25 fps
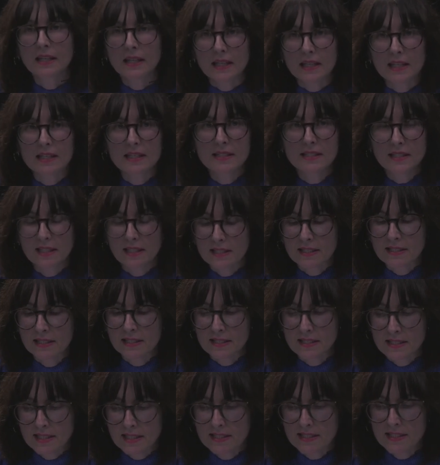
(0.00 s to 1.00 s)
is his
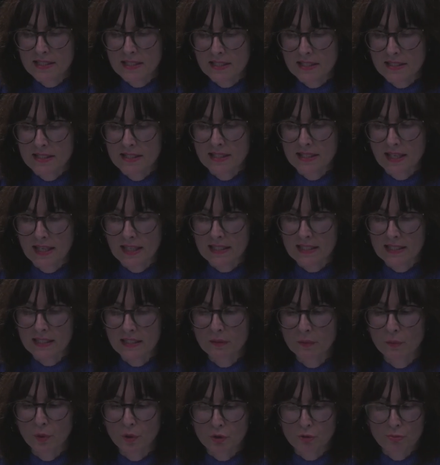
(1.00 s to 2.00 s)
insistence that
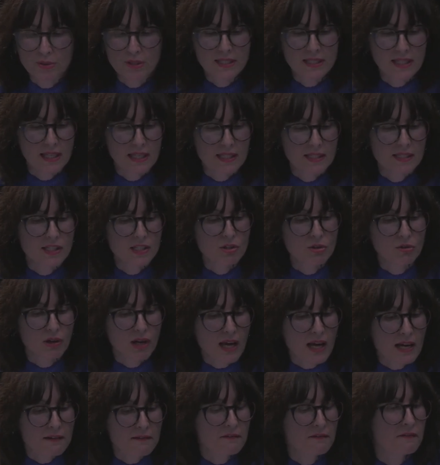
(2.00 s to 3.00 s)
what pertains to
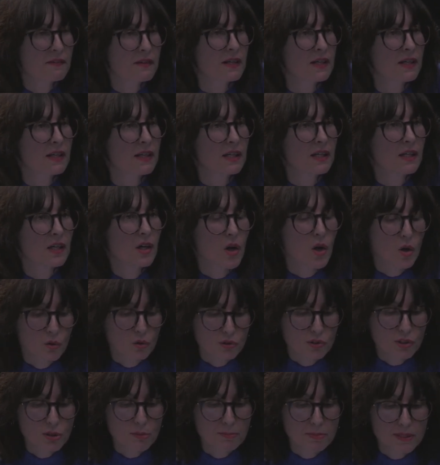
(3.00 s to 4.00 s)
life
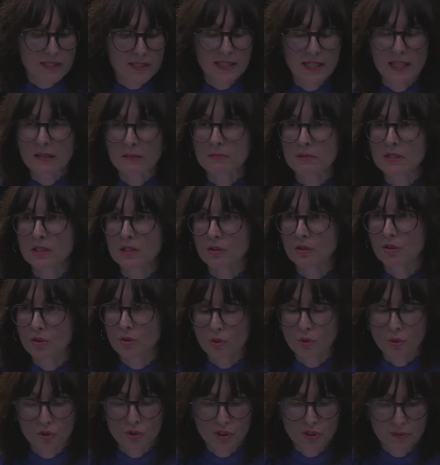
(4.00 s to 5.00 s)
also pertains to
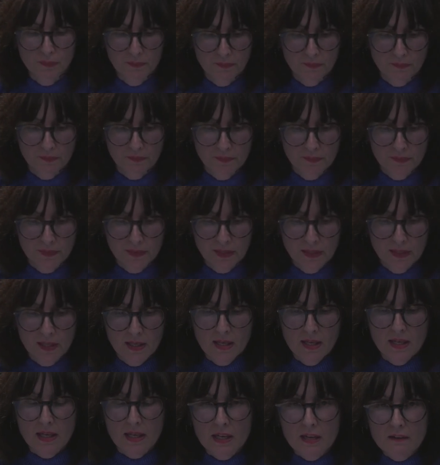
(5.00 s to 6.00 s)
thought.
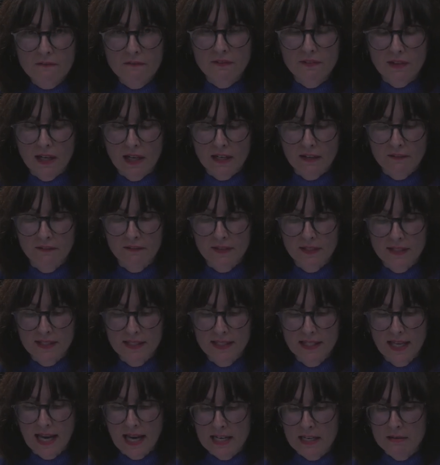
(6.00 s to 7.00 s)
If life
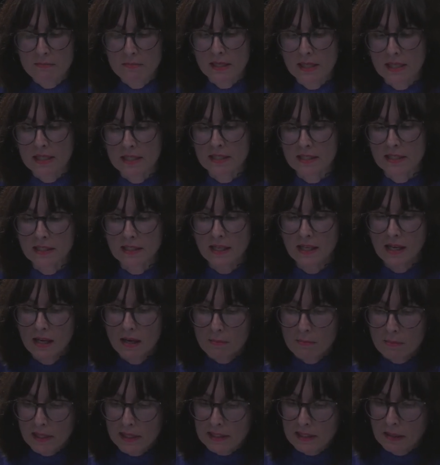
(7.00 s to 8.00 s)
is animated
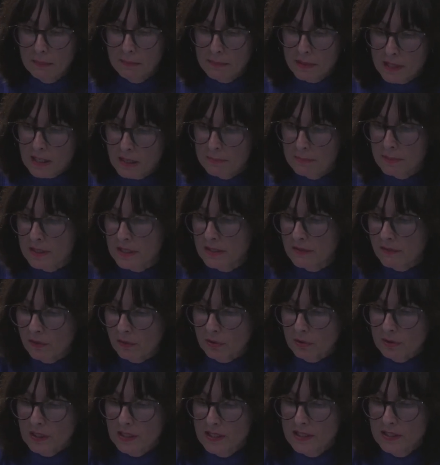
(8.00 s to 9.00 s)
by the
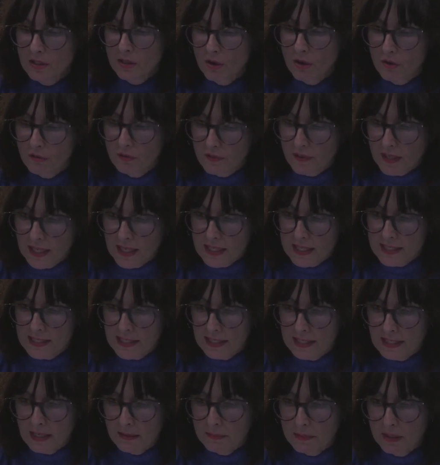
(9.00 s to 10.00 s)
purposefulness of a
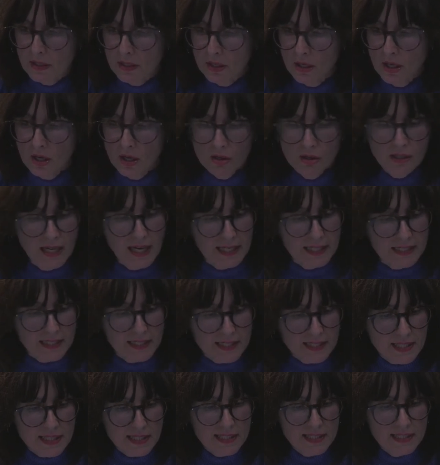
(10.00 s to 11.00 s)
dynamic organic
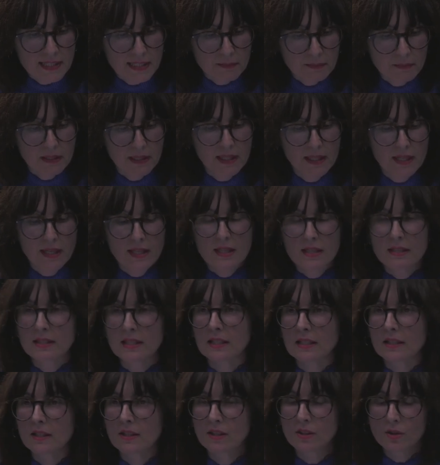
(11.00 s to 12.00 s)
system,
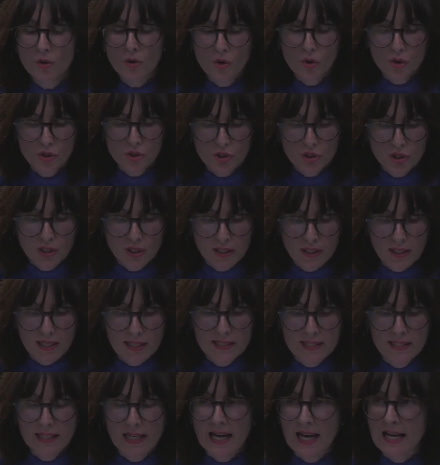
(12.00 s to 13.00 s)
then thought
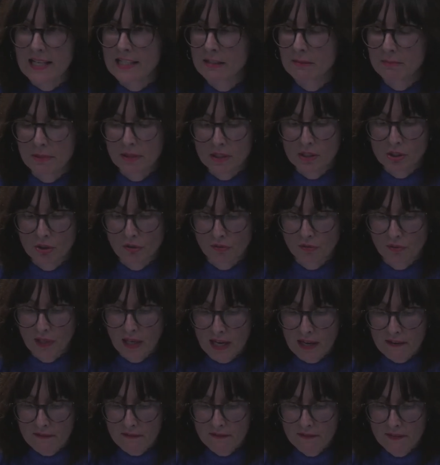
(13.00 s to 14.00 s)
as an aspect of
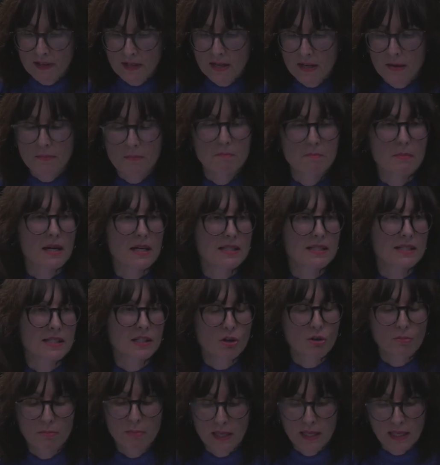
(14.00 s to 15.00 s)
life must
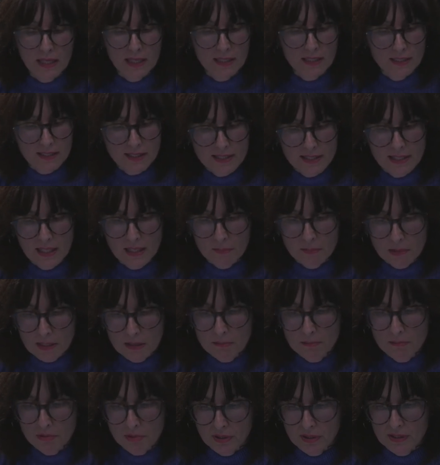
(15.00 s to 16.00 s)
obey the same
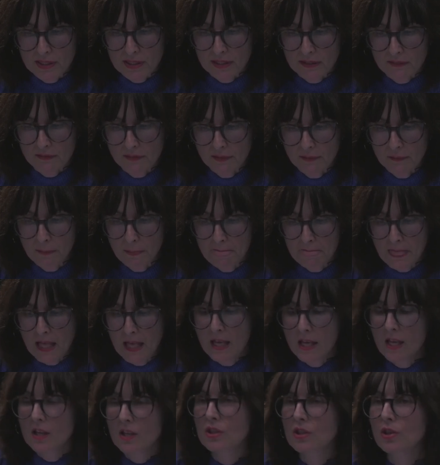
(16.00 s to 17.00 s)
imperative.
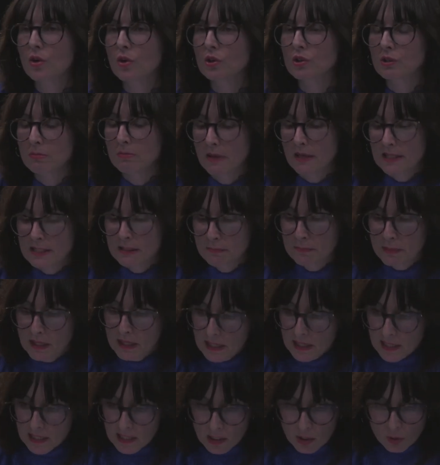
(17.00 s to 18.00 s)
Thought must be
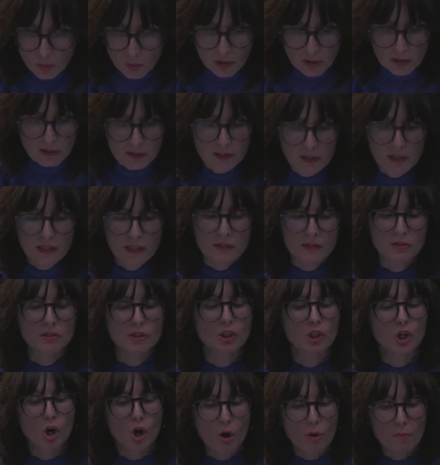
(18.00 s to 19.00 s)
equal to
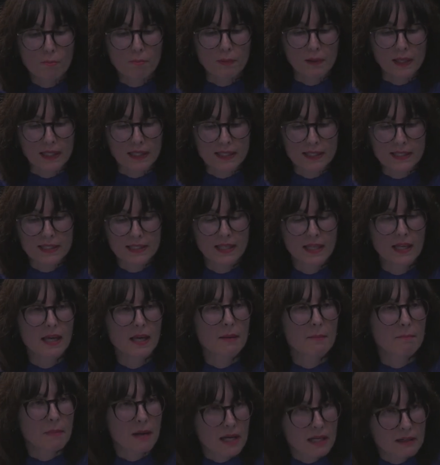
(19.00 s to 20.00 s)
the complex,
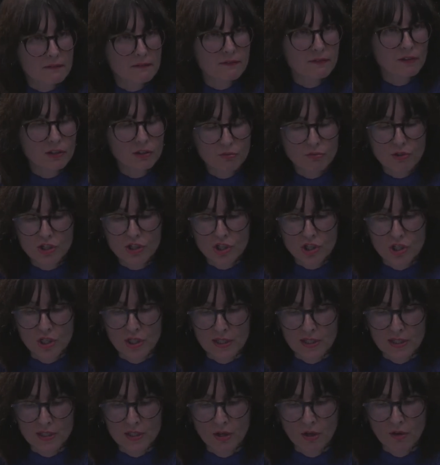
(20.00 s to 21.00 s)
manifold
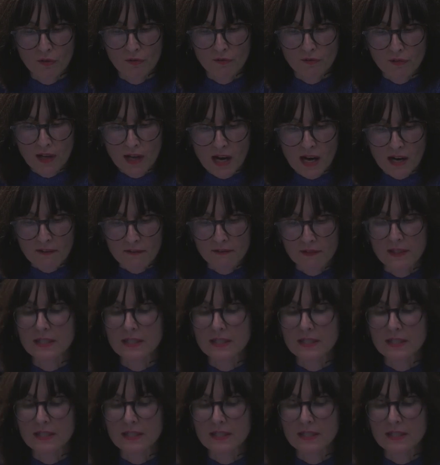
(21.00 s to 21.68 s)
richness of life.